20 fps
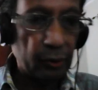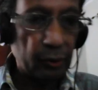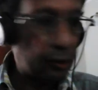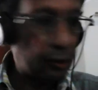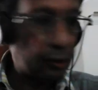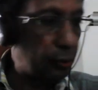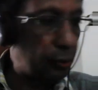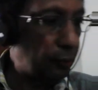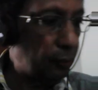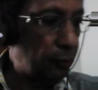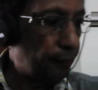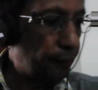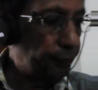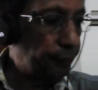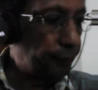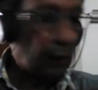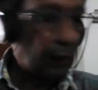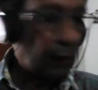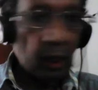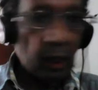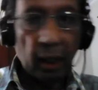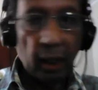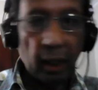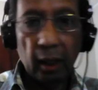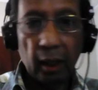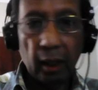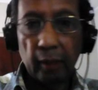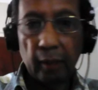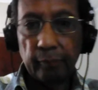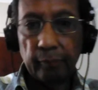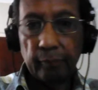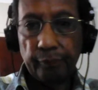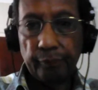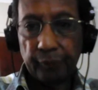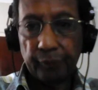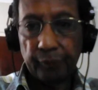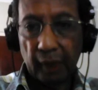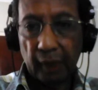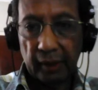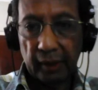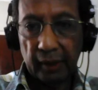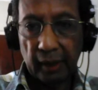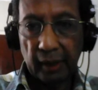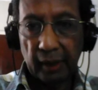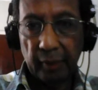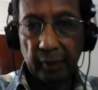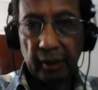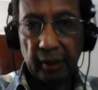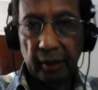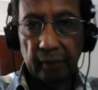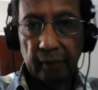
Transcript: to examine